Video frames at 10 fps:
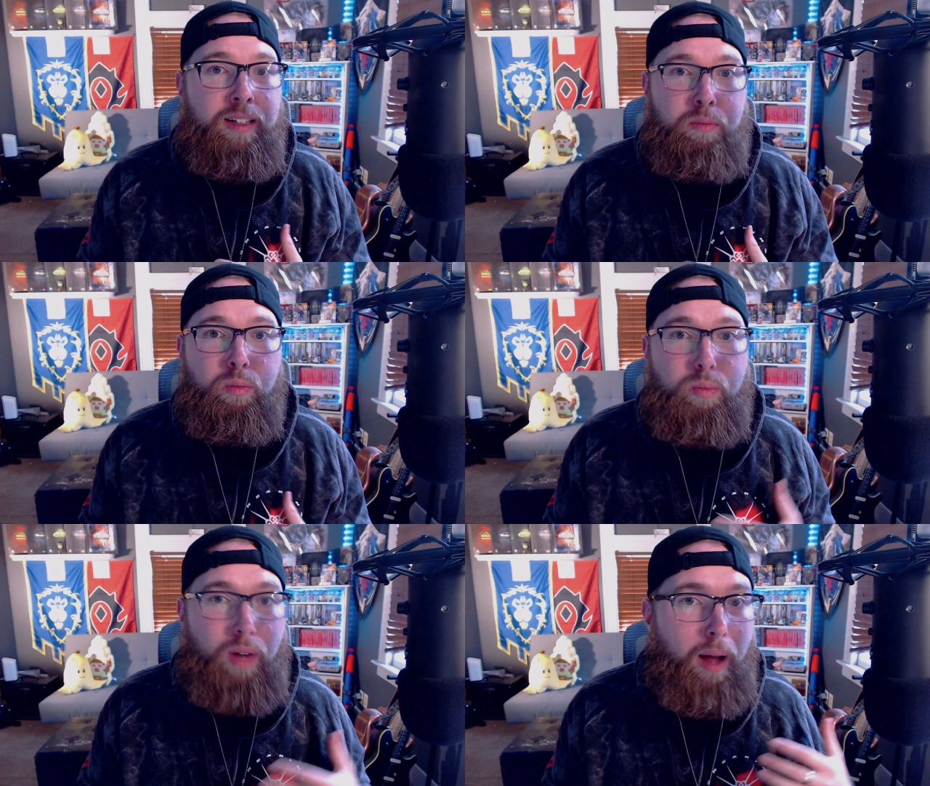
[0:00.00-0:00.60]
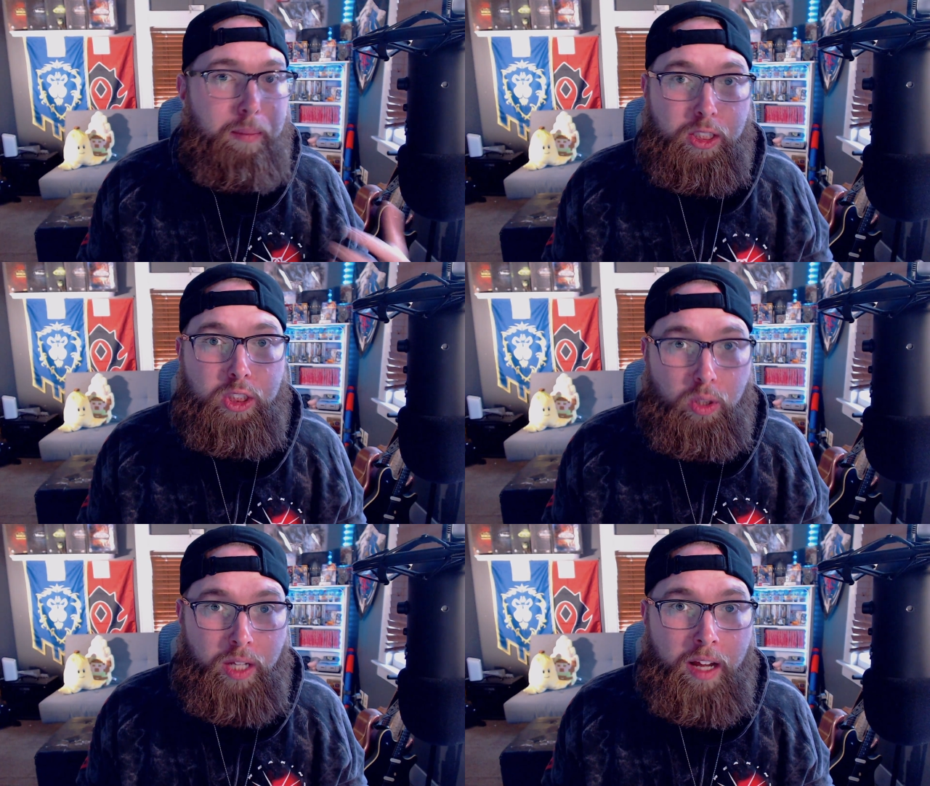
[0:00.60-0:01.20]
And I'm gonna
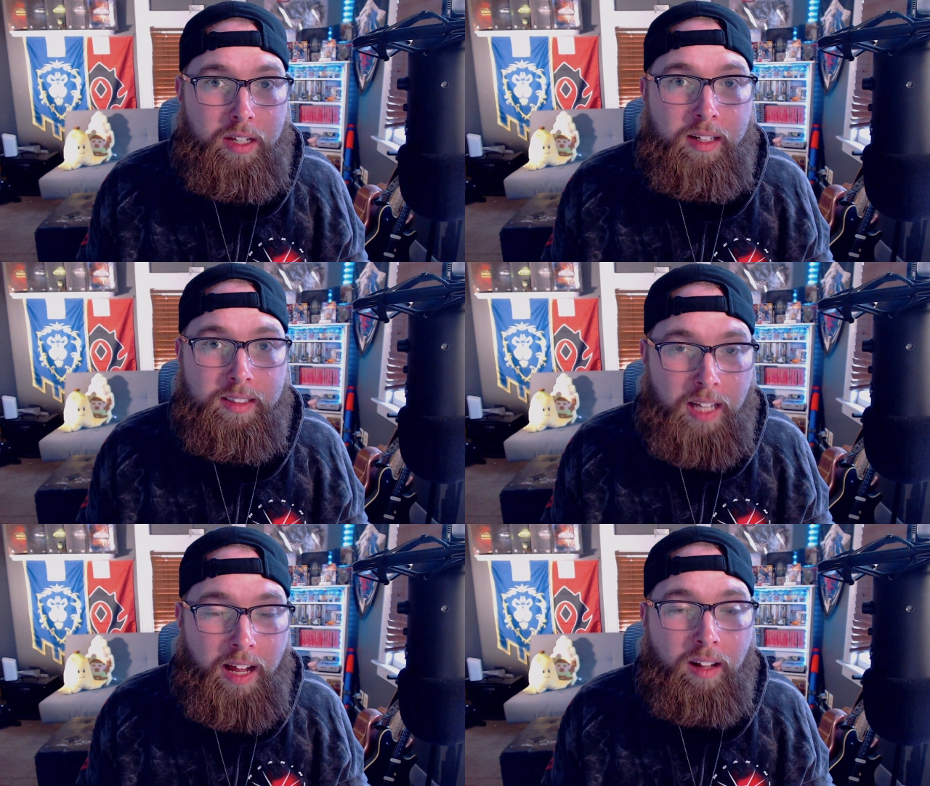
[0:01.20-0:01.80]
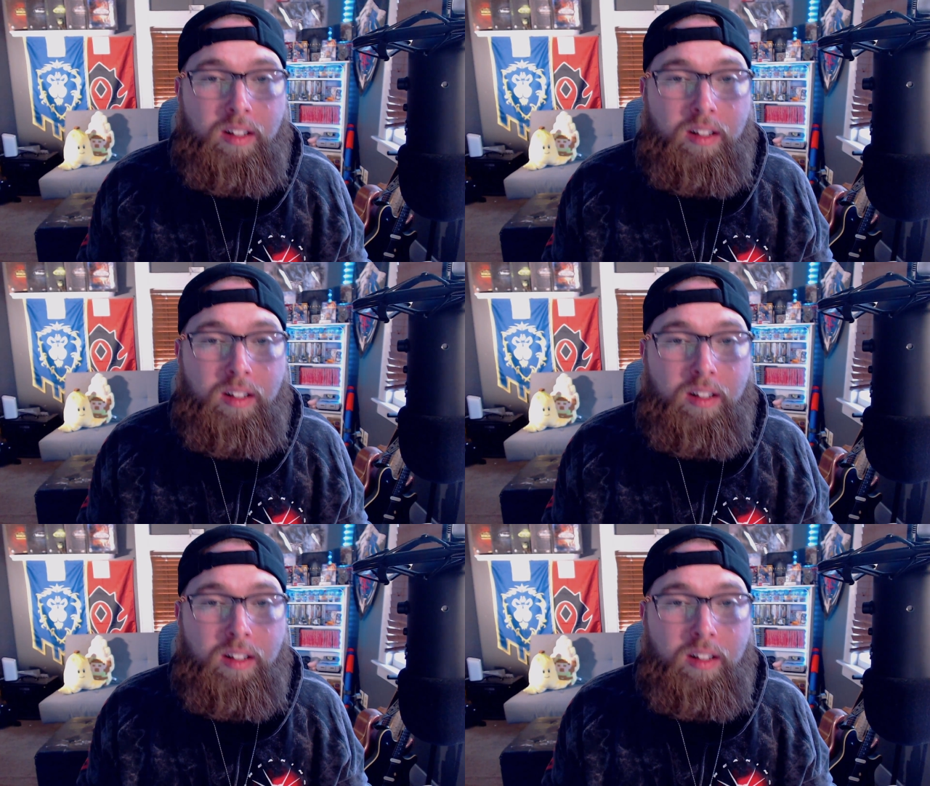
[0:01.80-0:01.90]
show you how you can tell.